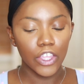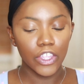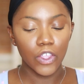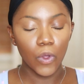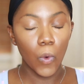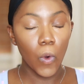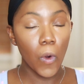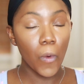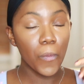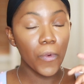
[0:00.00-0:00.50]

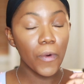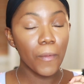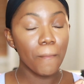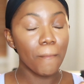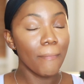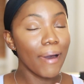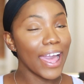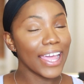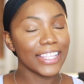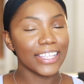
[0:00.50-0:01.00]
the
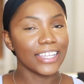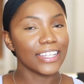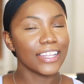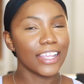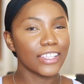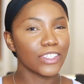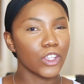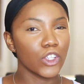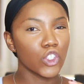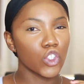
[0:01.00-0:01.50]

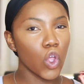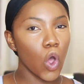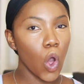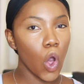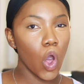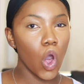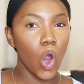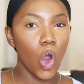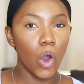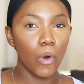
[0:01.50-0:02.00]
open-mindedness does
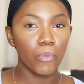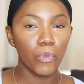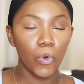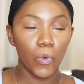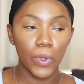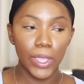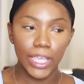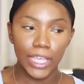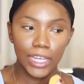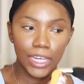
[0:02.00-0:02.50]
not come
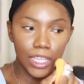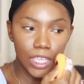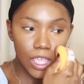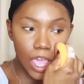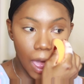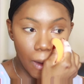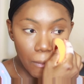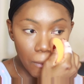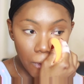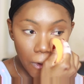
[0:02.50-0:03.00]
quickly.
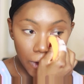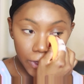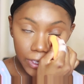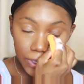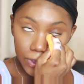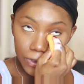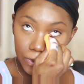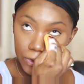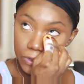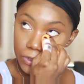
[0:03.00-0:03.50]
You're more
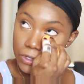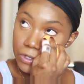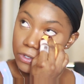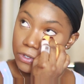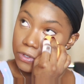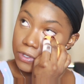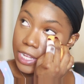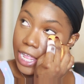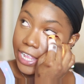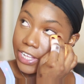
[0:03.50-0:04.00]
used
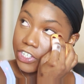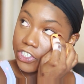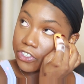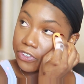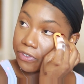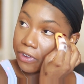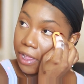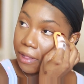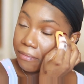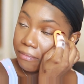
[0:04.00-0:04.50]
to
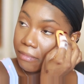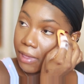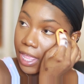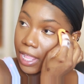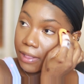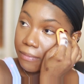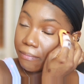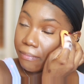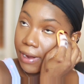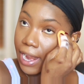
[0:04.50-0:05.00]
Nigerian
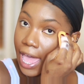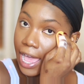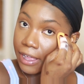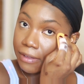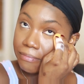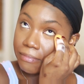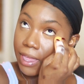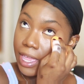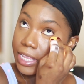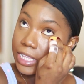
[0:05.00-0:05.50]
men,
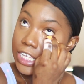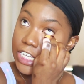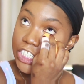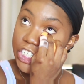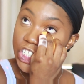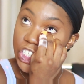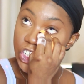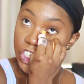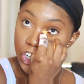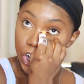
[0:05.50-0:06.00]
black men
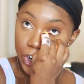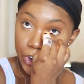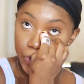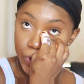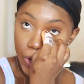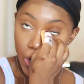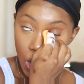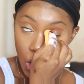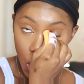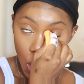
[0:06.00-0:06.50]
in
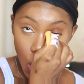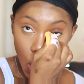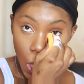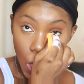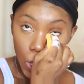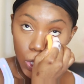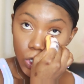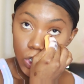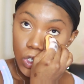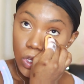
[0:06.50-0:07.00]
general.
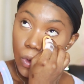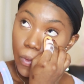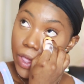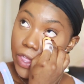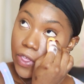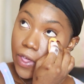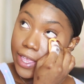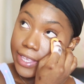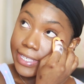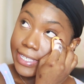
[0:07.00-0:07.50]
So
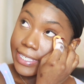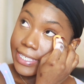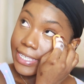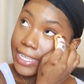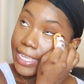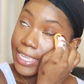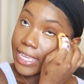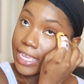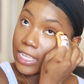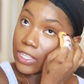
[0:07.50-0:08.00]
when you're
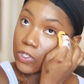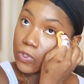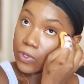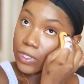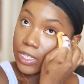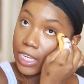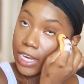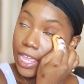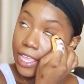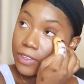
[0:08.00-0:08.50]
seeking to
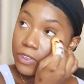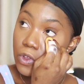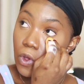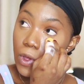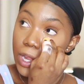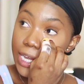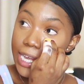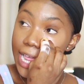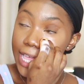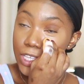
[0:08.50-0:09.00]
date,
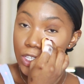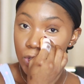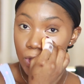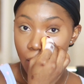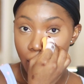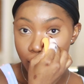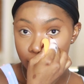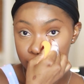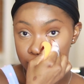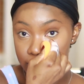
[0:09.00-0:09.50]
unless you
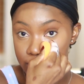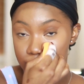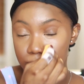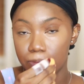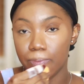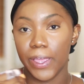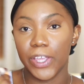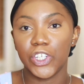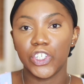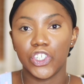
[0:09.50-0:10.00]
have a
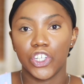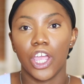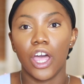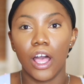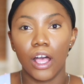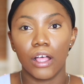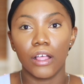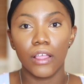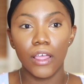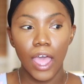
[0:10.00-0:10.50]

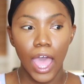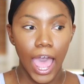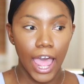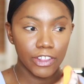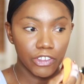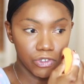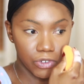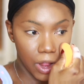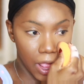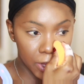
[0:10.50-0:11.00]
special
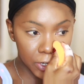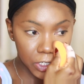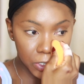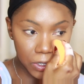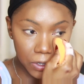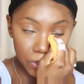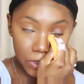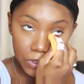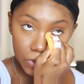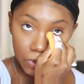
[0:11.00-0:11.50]

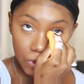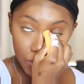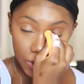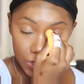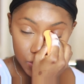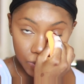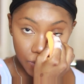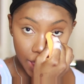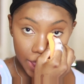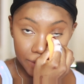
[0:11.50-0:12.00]
attraction
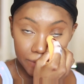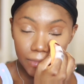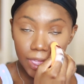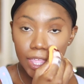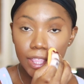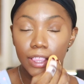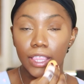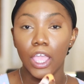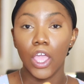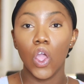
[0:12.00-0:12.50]
towards white
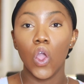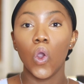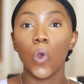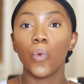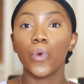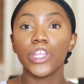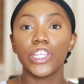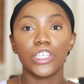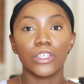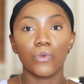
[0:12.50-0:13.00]
men,
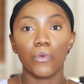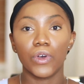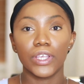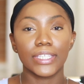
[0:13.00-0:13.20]
which